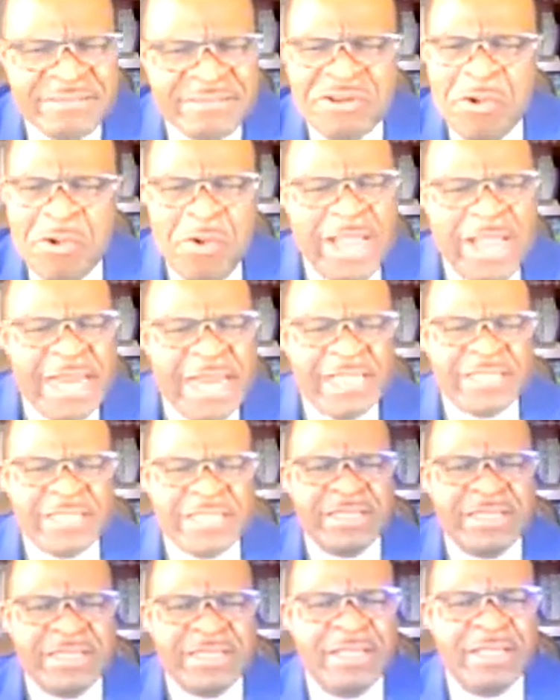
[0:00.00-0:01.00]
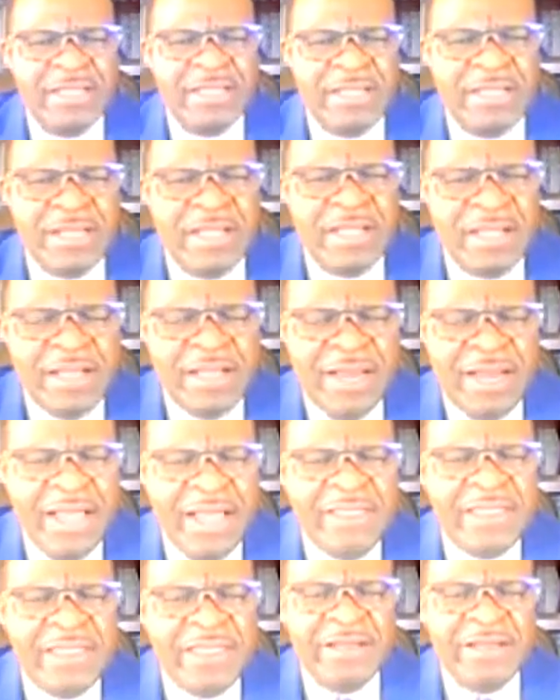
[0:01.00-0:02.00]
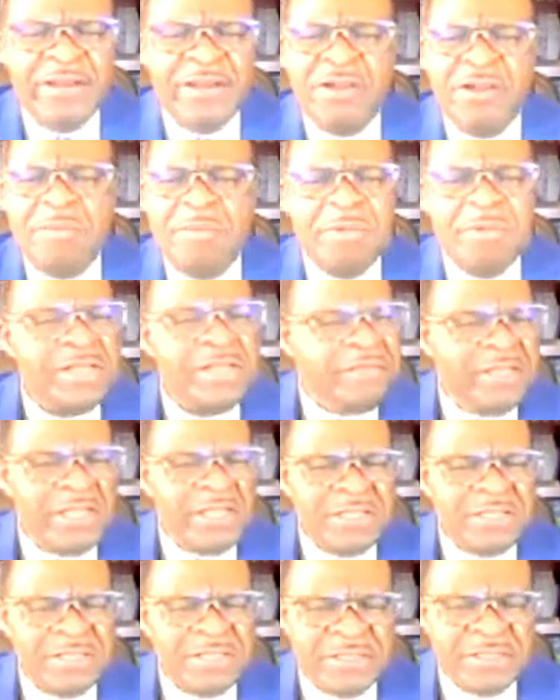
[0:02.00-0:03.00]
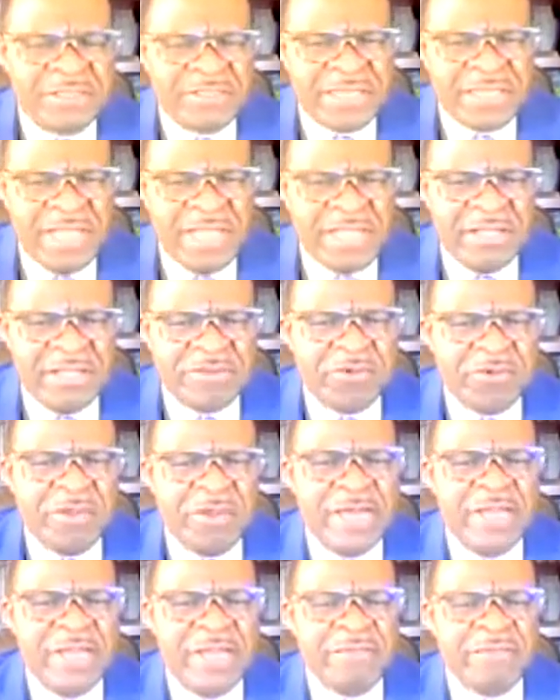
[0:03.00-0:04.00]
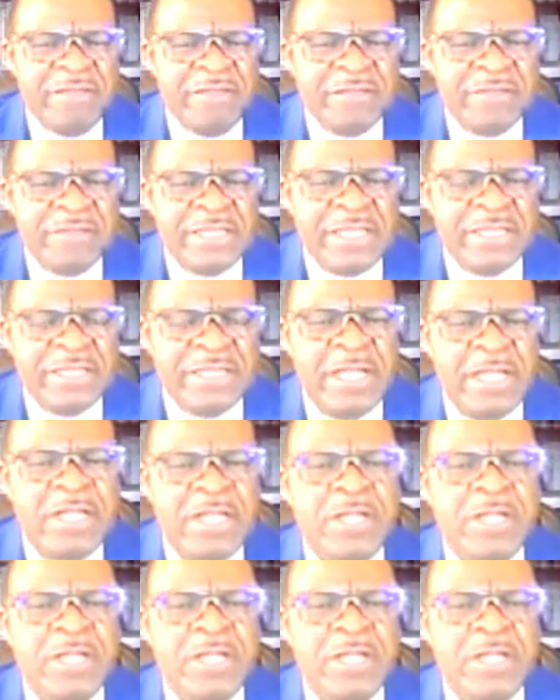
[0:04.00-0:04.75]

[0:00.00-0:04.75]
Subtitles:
No energy, nothing, no motivation to do any of those things.